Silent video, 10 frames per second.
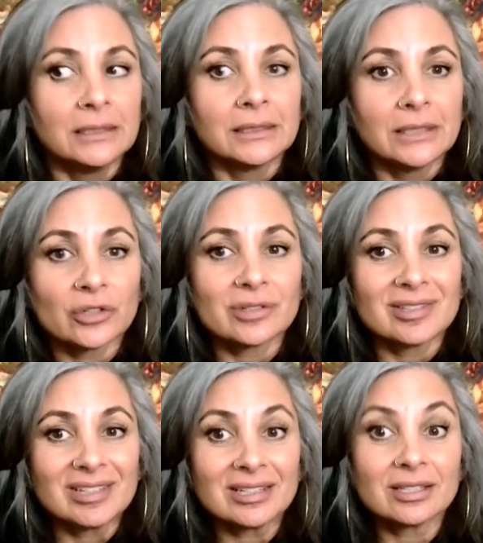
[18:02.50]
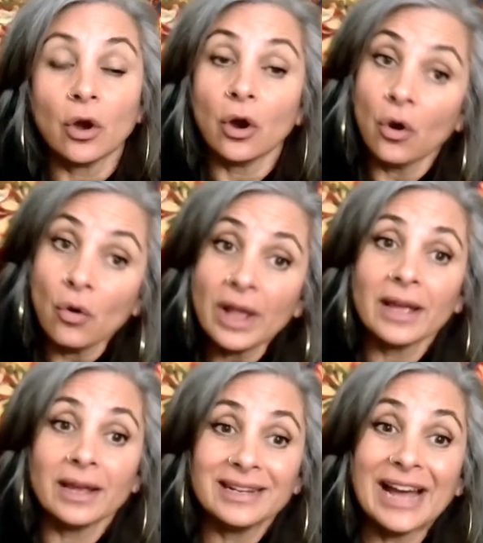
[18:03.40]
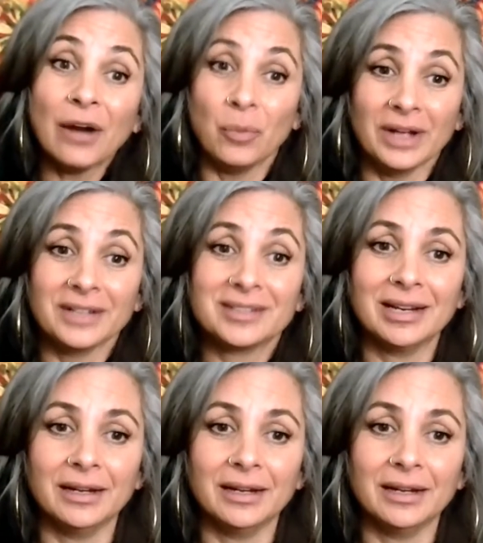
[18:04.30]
there's this, okay, now what?